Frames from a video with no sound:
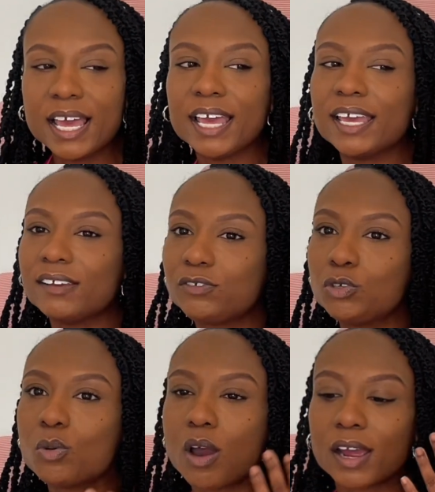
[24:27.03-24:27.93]
If
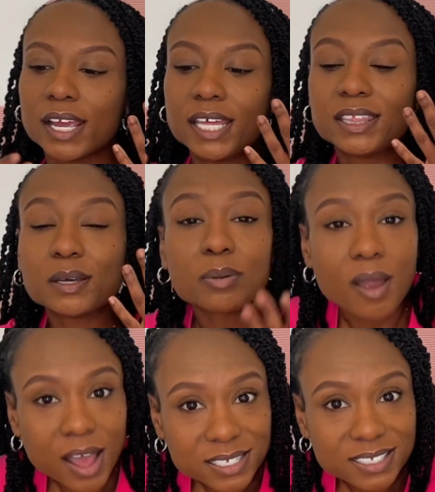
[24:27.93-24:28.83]
you are in the
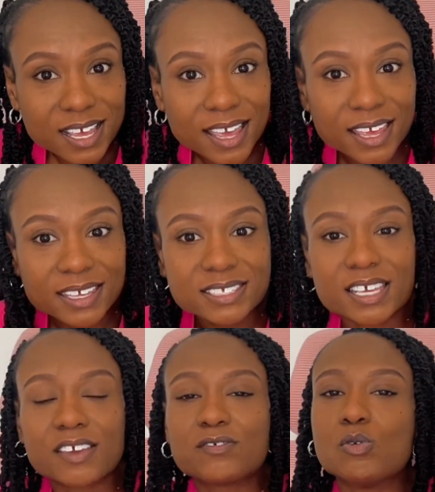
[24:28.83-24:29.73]
process,
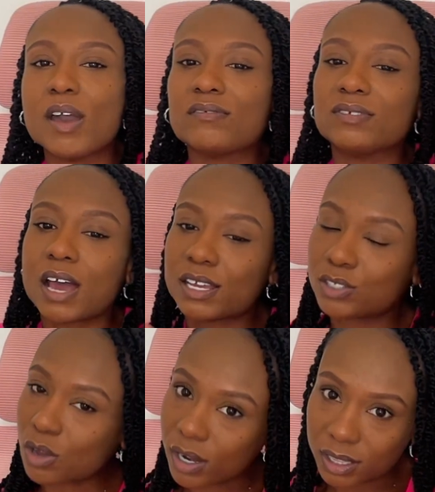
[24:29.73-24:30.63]
if you have not
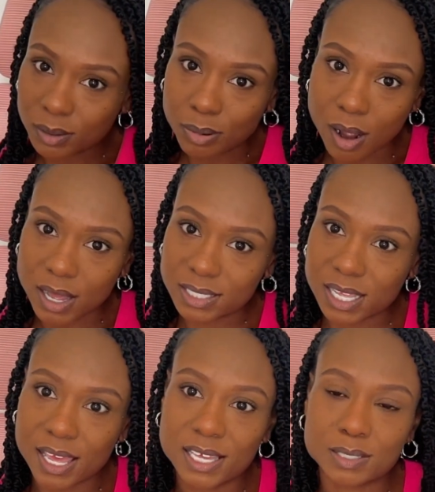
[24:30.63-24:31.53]
started the
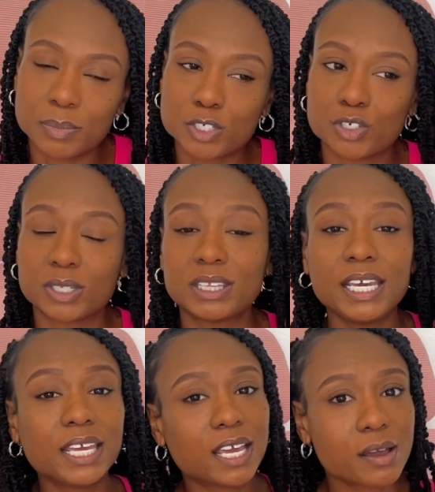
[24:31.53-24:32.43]
process, but you're
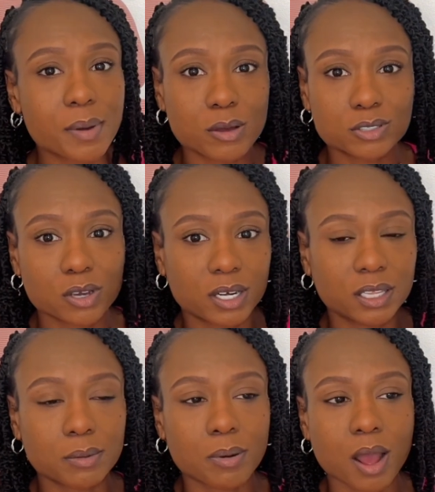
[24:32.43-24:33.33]
thinking about starting the
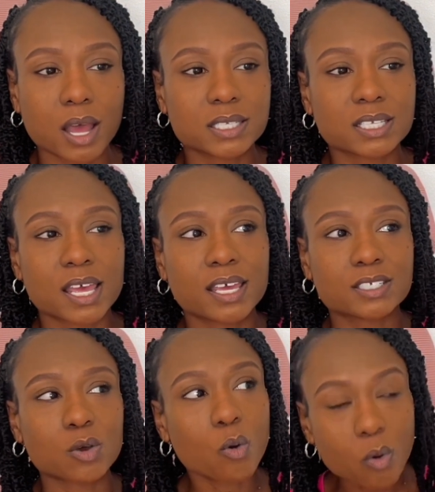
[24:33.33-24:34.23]
process,
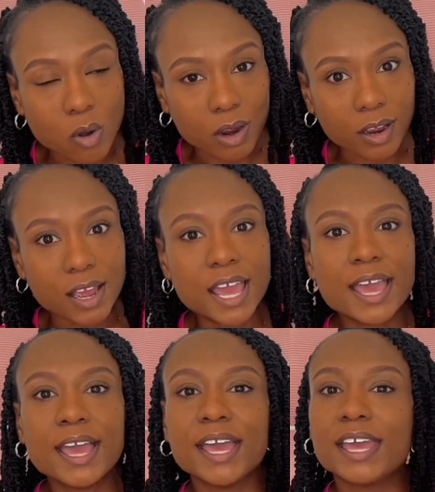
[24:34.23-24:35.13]
or
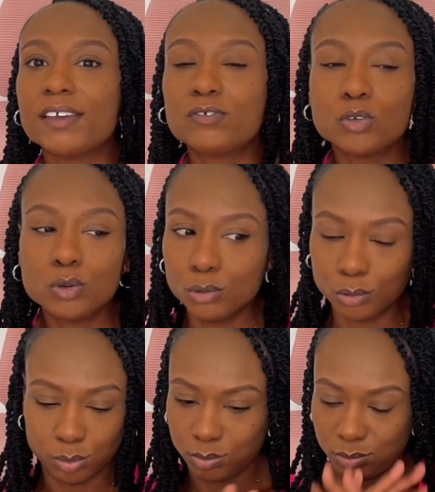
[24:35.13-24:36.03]
if you